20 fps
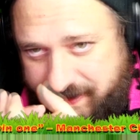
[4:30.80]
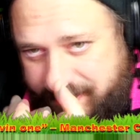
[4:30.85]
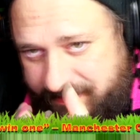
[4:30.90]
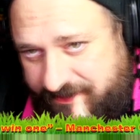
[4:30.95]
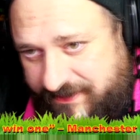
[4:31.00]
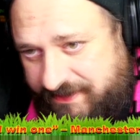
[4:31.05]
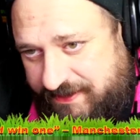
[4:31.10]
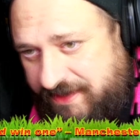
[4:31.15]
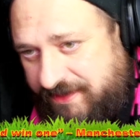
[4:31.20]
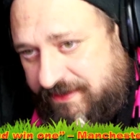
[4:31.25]

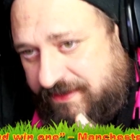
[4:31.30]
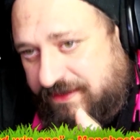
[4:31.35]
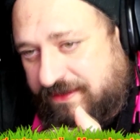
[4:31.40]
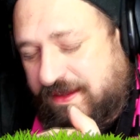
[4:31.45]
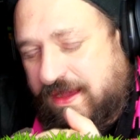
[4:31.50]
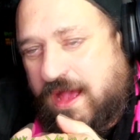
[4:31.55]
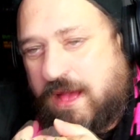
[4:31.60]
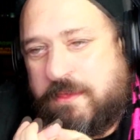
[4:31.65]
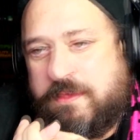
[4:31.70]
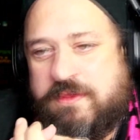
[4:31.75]
assist
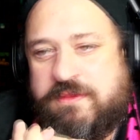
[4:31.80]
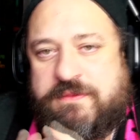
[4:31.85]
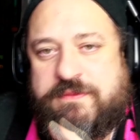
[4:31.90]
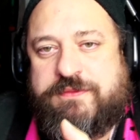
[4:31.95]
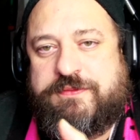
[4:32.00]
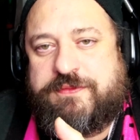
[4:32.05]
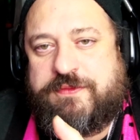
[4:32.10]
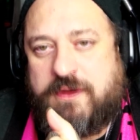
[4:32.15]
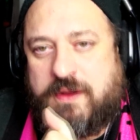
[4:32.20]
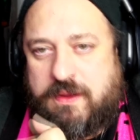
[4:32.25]
coming
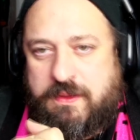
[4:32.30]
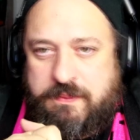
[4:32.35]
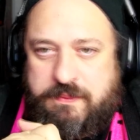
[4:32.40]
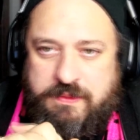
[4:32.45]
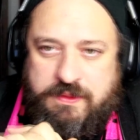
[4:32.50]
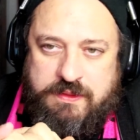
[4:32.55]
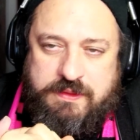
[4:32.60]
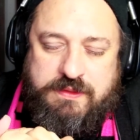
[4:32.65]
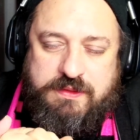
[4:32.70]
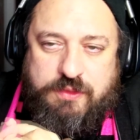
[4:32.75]
from
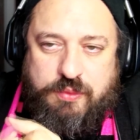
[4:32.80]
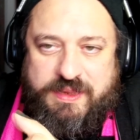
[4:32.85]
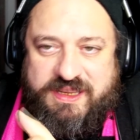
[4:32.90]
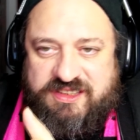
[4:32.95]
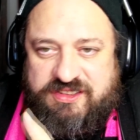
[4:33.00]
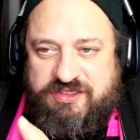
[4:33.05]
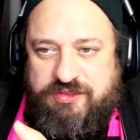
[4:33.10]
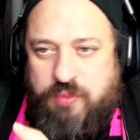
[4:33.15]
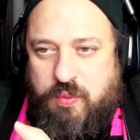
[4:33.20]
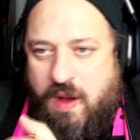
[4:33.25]
Luis
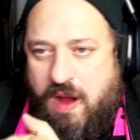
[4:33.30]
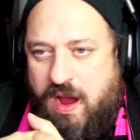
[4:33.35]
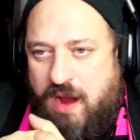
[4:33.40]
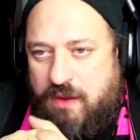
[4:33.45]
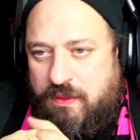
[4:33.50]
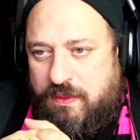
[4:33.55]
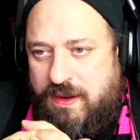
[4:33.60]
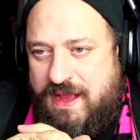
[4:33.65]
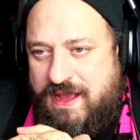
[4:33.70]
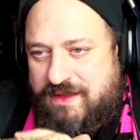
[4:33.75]

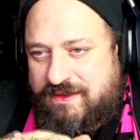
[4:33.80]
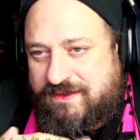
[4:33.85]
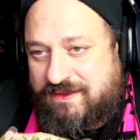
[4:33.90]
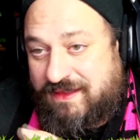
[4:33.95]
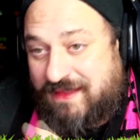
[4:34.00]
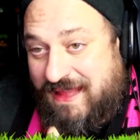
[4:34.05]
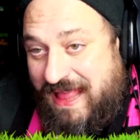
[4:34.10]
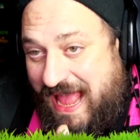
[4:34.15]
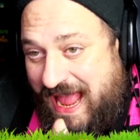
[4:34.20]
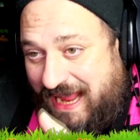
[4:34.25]
Suarez.
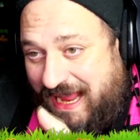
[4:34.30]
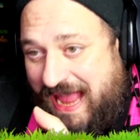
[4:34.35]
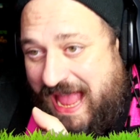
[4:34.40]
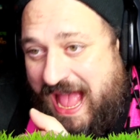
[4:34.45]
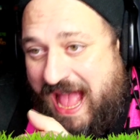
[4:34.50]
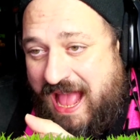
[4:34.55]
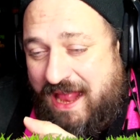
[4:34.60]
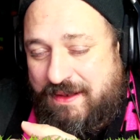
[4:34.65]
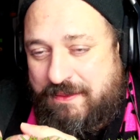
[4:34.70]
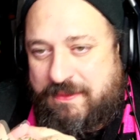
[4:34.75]
Leg
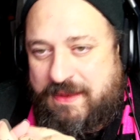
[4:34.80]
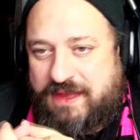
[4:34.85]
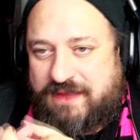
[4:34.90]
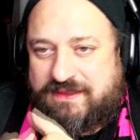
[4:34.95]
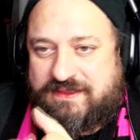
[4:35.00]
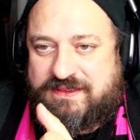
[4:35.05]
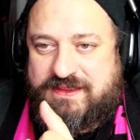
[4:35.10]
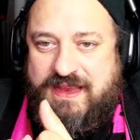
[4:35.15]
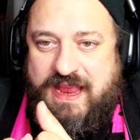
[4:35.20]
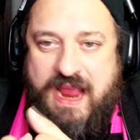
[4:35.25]
at, makes
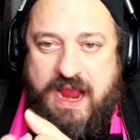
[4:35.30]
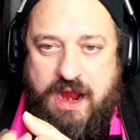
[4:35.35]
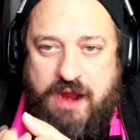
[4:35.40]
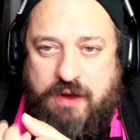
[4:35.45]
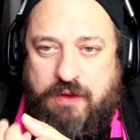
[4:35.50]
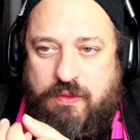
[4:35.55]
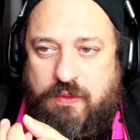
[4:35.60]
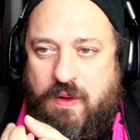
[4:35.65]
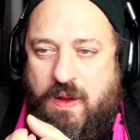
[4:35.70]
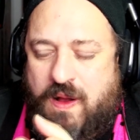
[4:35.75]
the air
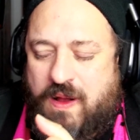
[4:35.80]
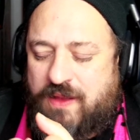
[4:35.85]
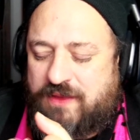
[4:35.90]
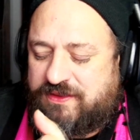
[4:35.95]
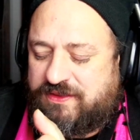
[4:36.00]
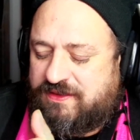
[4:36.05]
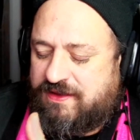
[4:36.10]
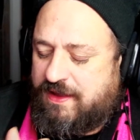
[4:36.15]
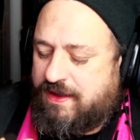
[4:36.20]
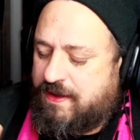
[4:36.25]
cross,
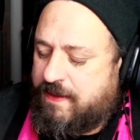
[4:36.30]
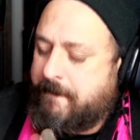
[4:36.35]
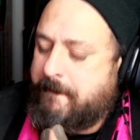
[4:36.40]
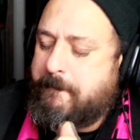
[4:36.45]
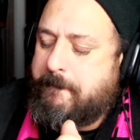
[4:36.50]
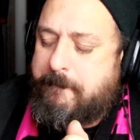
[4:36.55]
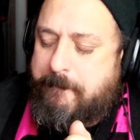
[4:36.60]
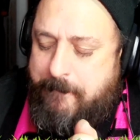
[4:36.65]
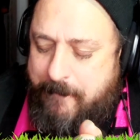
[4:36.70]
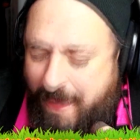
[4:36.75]
and
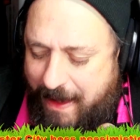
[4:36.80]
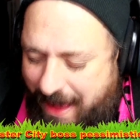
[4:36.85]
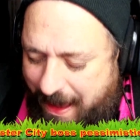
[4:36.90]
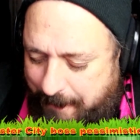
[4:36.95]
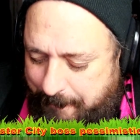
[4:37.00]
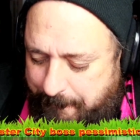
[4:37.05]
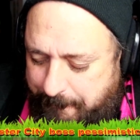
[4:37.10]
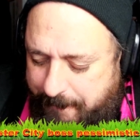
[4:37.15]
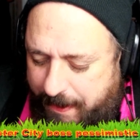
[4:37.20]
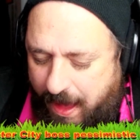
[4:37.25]
bop.
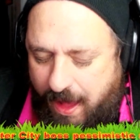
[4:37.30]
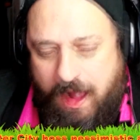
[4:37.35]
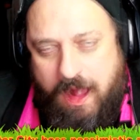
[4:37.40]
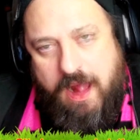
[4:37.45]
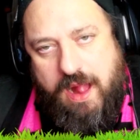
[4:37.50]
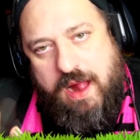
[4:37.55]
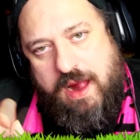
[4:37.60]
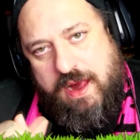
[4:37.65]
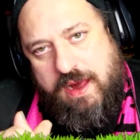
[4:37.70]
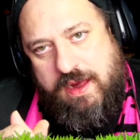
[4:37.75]

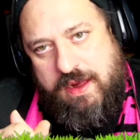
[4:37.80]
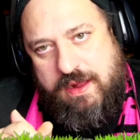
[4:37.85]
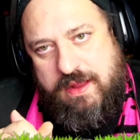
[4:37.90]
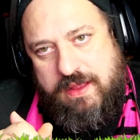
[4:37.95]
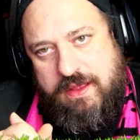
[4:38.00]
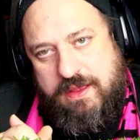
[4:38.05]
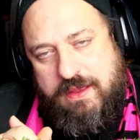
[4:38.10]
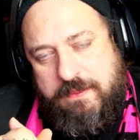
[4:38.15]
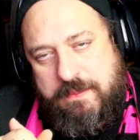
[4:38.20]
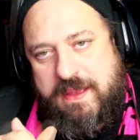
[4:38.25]

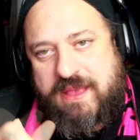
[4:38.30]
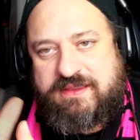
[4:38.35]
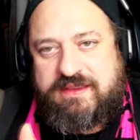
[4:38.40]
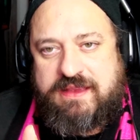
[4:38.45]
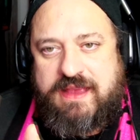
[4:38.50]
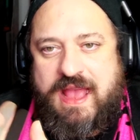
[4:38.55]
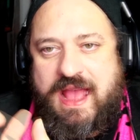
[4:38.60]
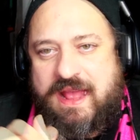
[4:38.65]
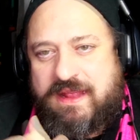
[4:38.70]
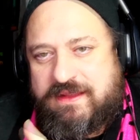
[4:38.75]
Messi
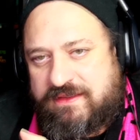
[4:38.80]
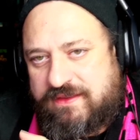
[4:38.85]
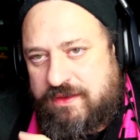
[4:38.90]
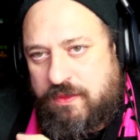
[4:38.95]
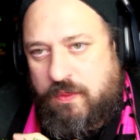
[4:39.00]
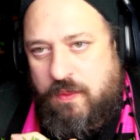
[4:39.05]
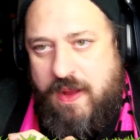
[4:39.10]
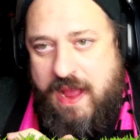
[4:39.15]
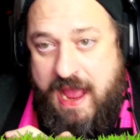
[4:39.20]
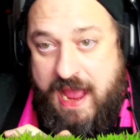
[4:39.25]
heads it
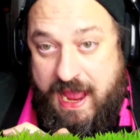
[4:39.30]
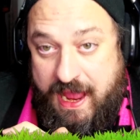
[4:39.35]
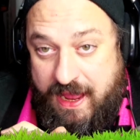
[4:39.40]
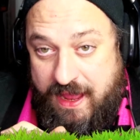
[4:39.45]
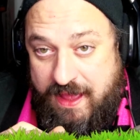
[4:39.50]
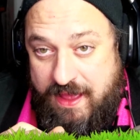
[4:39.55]
away.